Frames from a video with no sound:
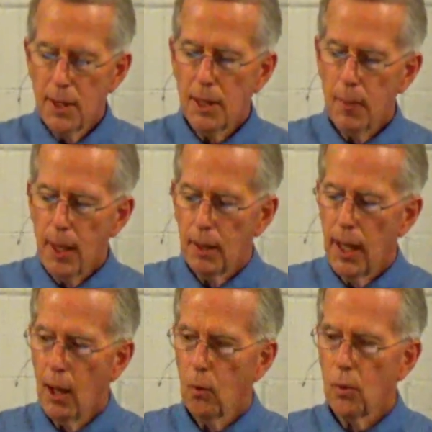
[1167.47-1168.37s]
Think
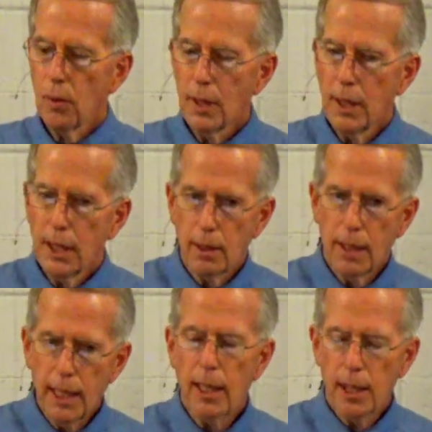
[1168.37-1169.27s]
about how
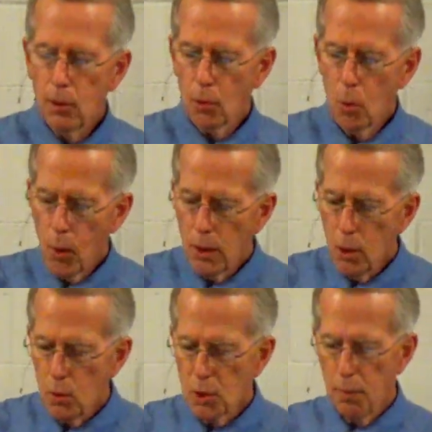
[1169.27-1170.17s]
he, he, or the
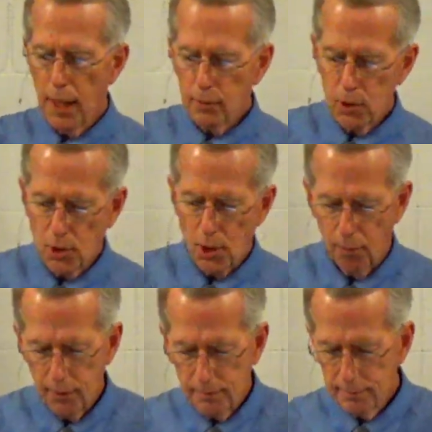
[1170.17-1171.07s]
one who was about to
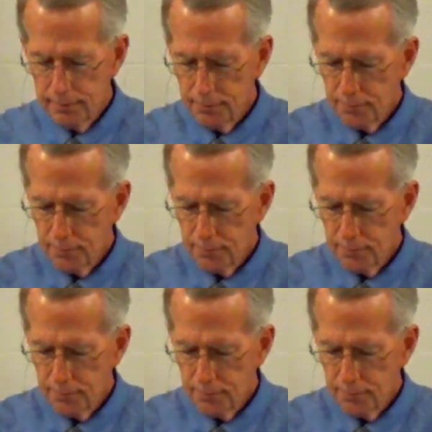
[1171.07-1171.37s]
suffer,